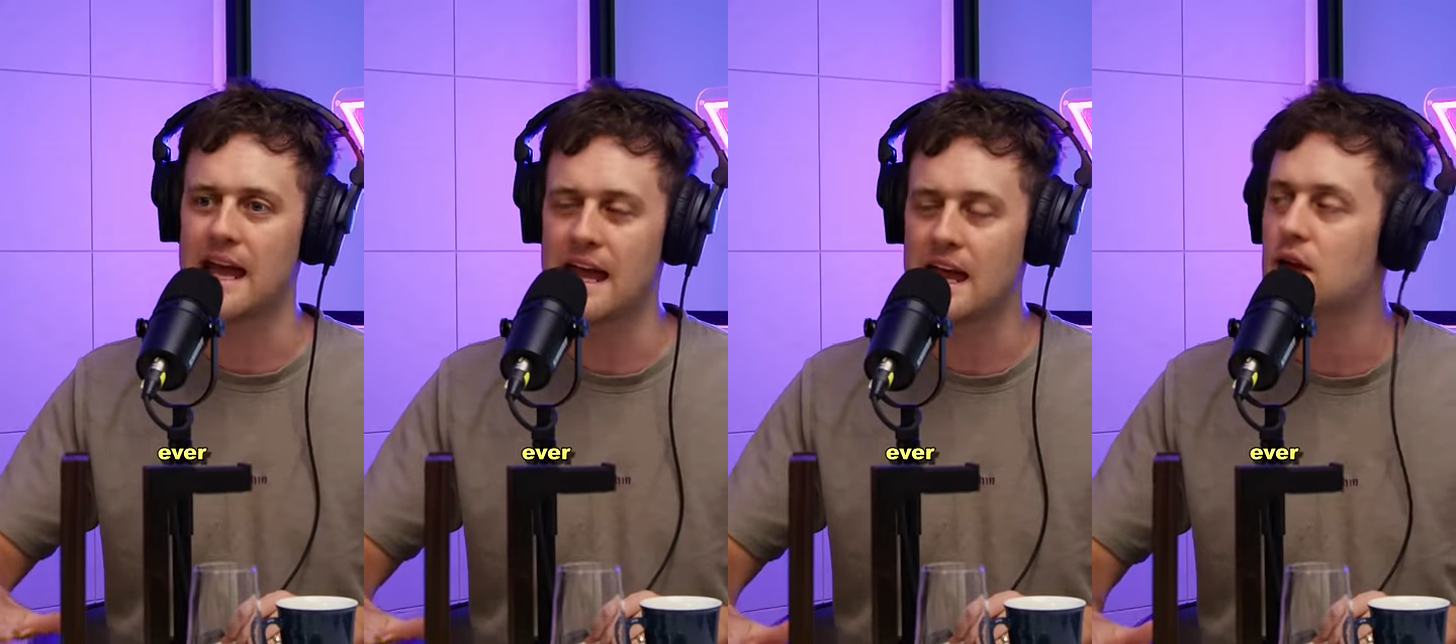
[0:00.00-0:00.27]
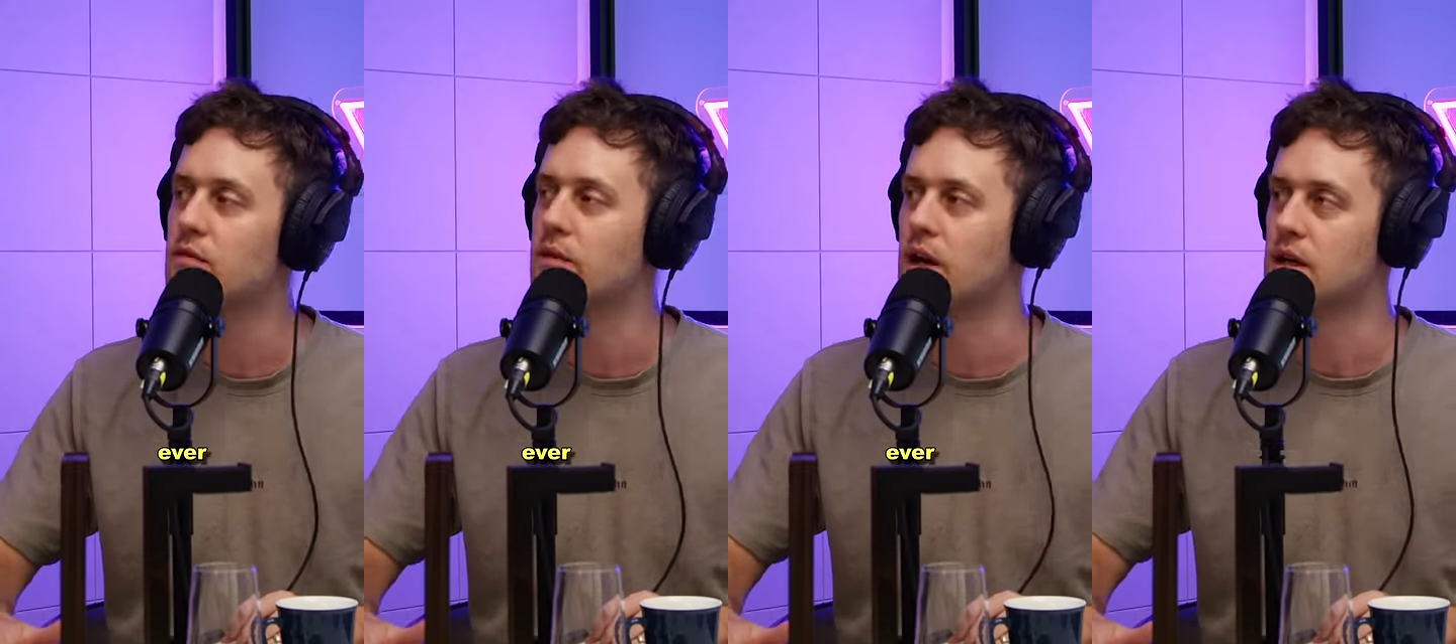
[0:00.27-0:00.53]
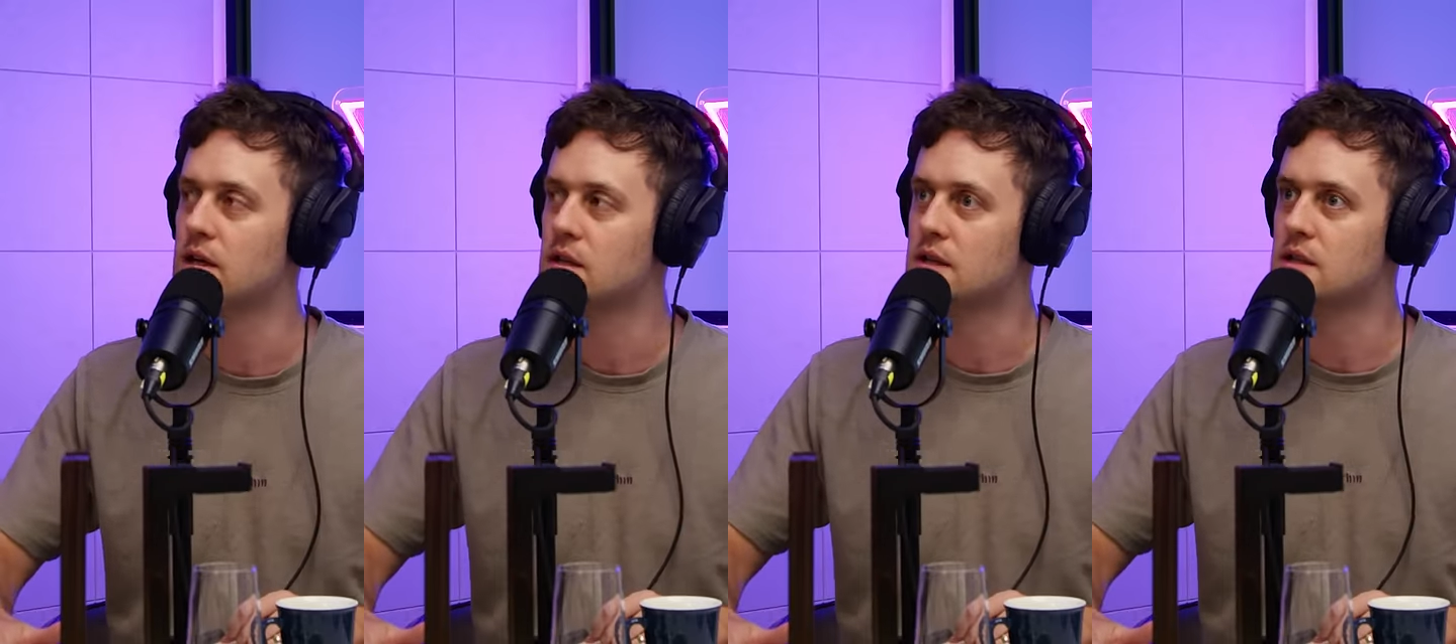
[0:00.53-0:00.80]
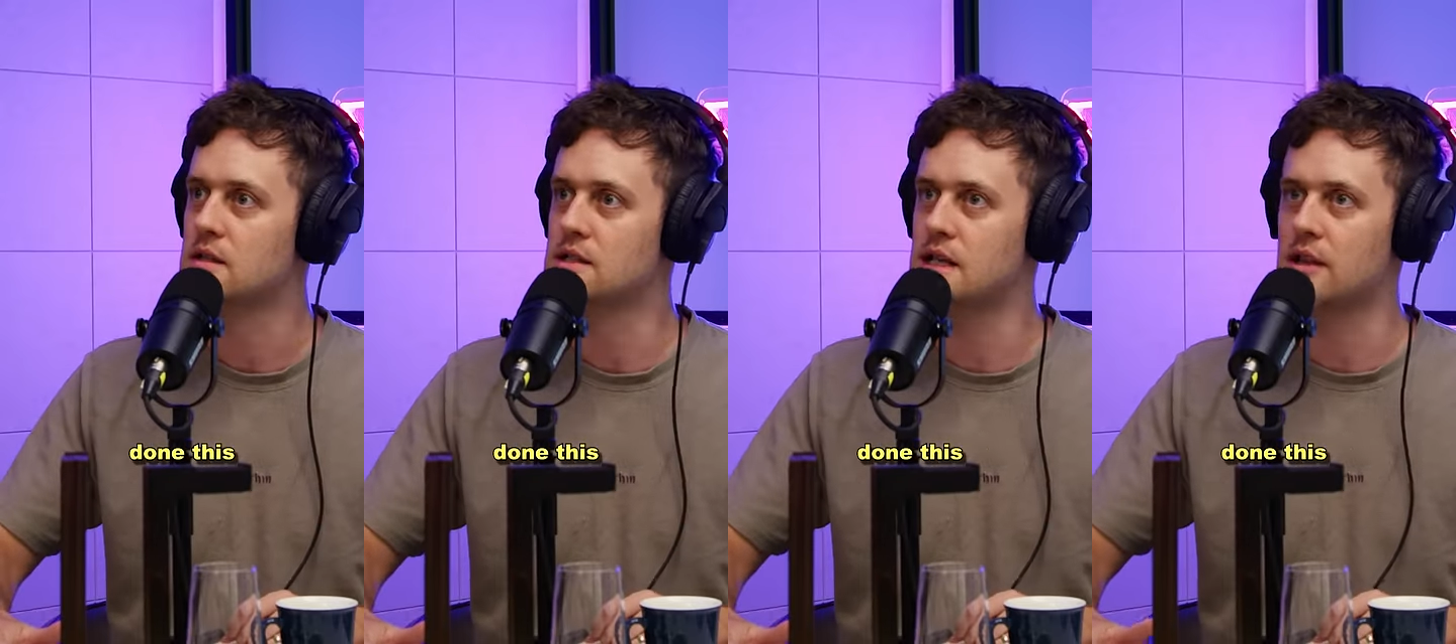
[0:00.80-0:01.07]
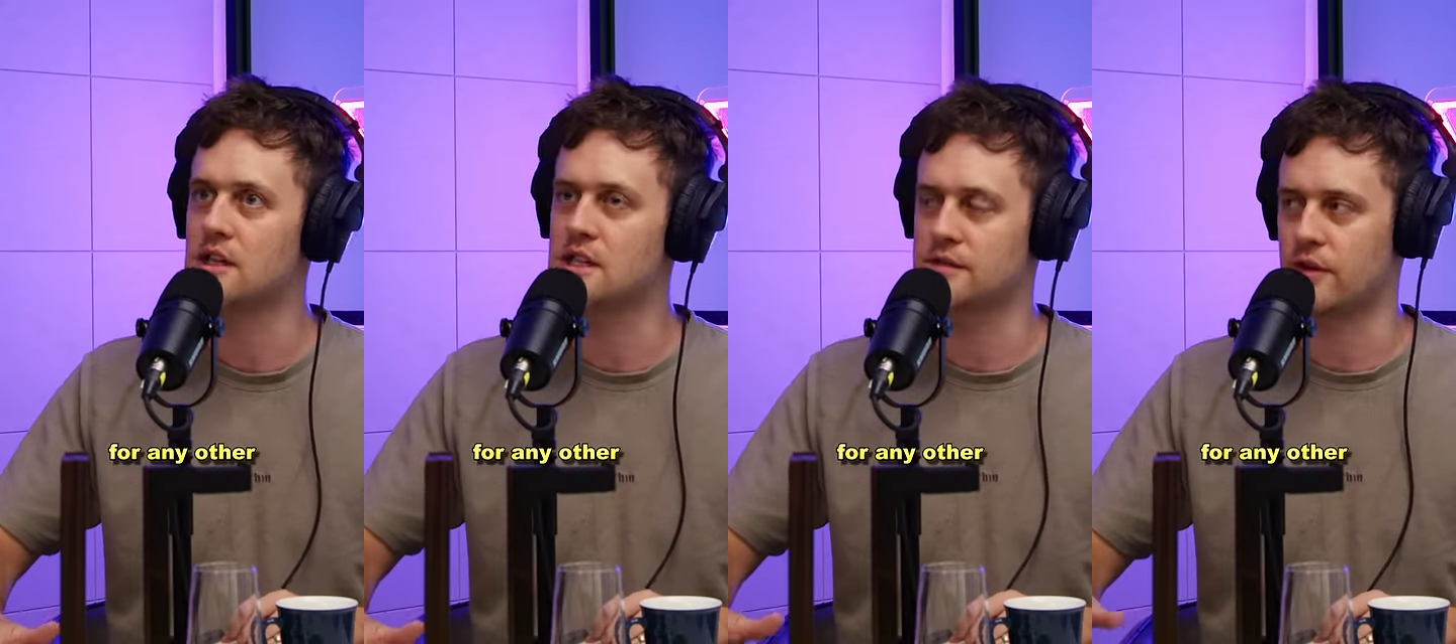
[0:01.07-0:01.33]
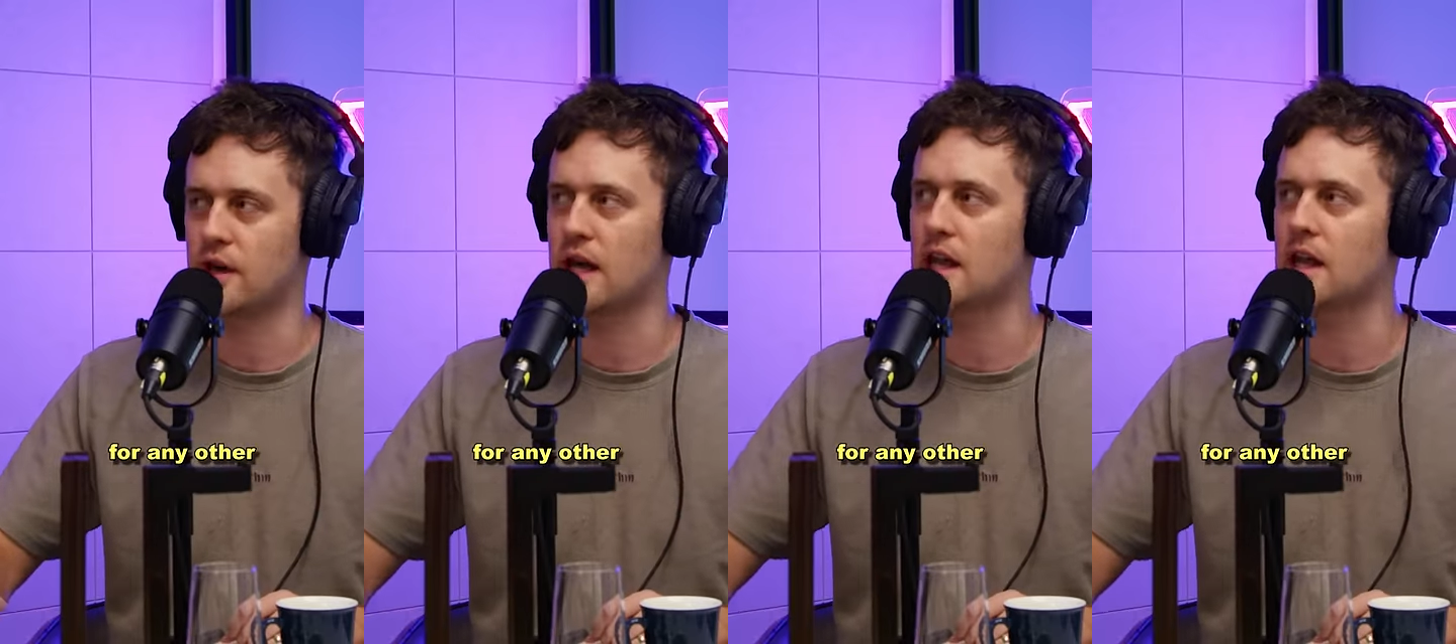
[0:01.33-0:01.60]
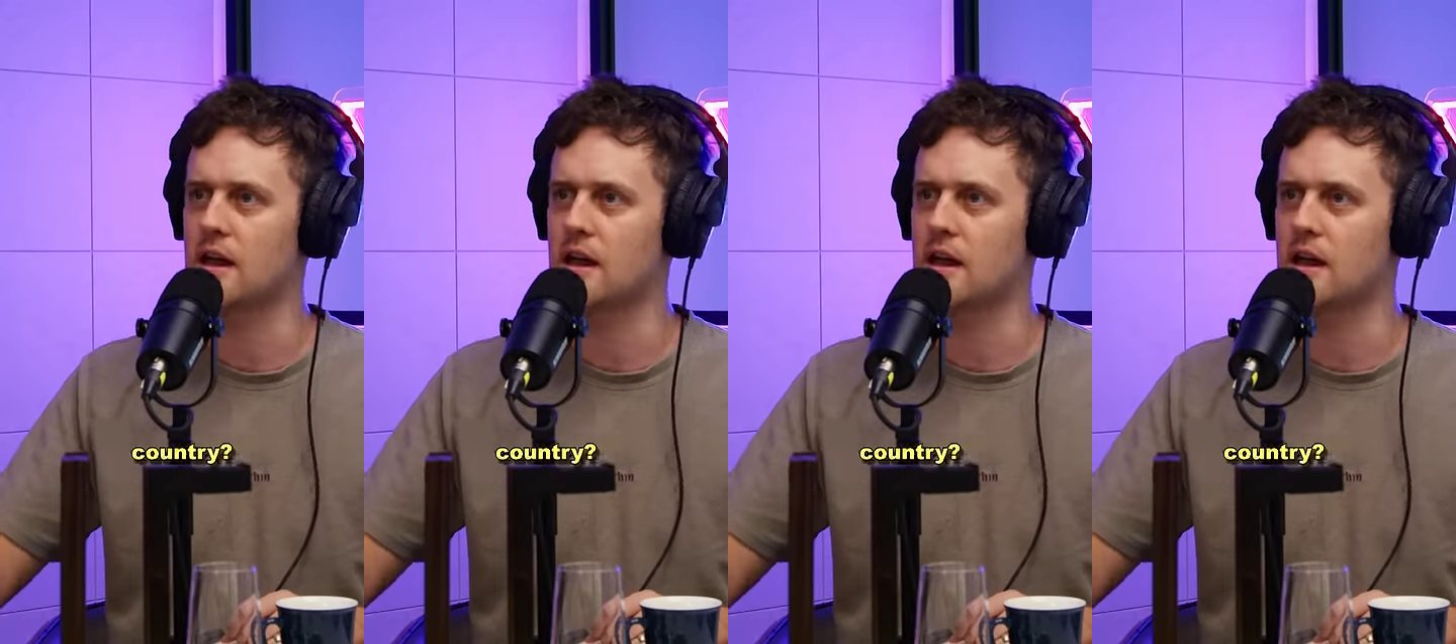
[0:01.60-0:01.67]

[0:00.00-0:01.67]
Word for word: ever... done this for any